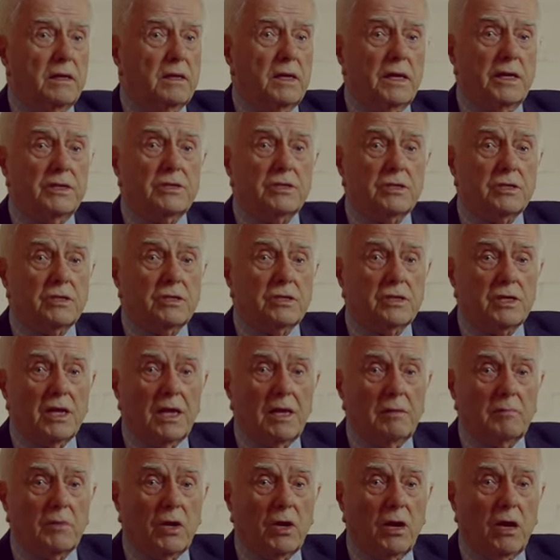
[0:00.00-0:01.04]
It's the
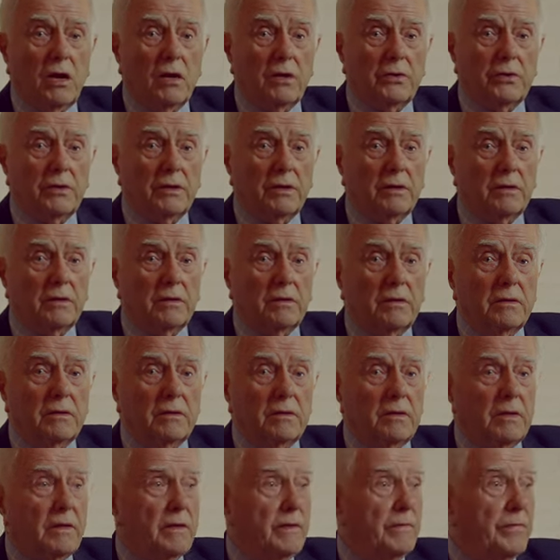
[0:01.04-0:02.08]
same God
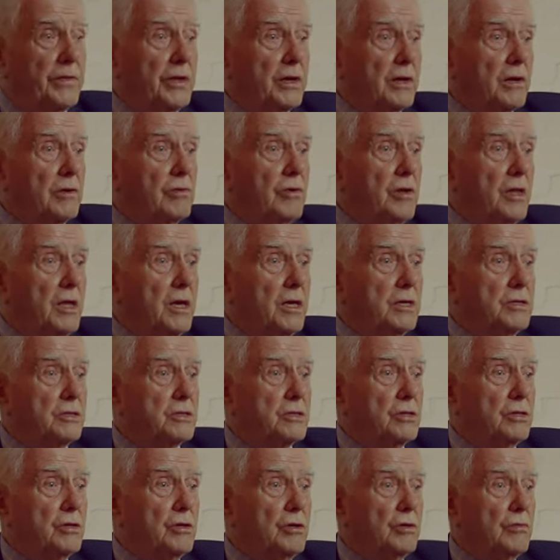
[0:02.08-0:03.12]
that
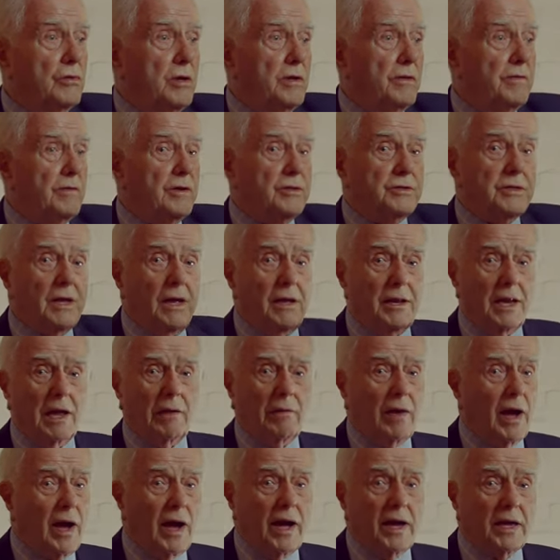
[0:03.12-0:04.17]
creates the universe.
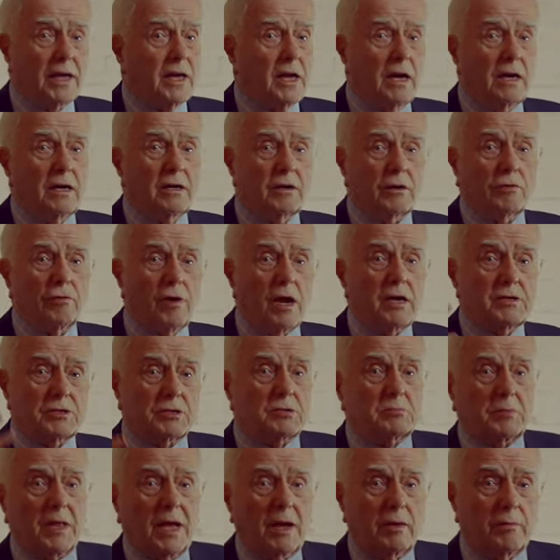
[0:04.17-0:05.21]
Now, I can't
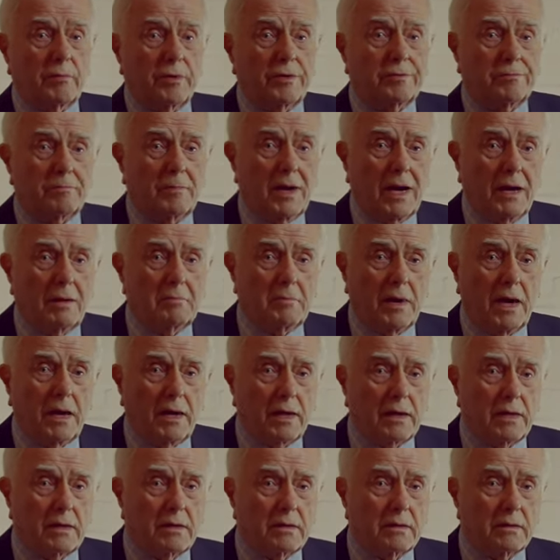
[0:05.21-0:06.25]
grasp that with my
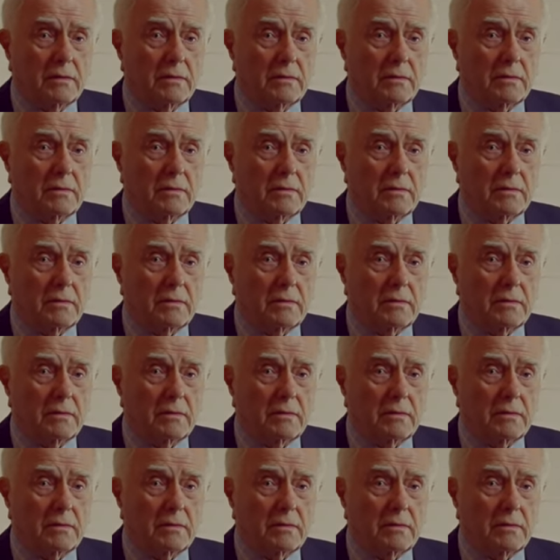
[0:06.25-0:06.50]
mind,